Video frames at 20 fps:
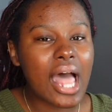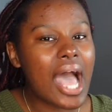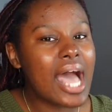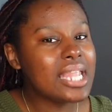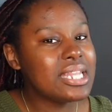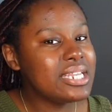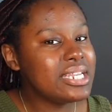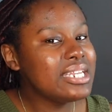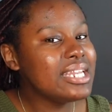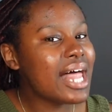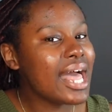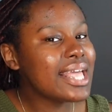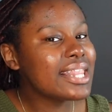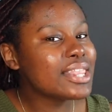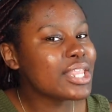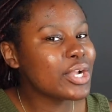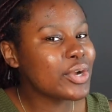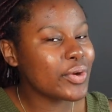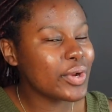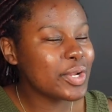I did like
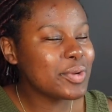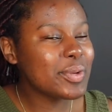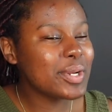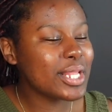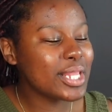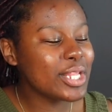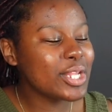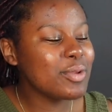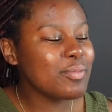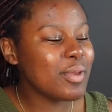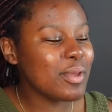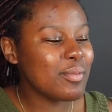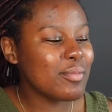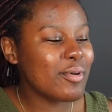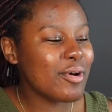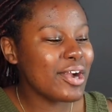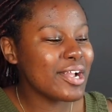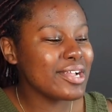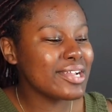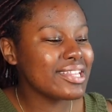the green one a little bit
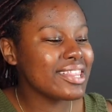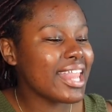more.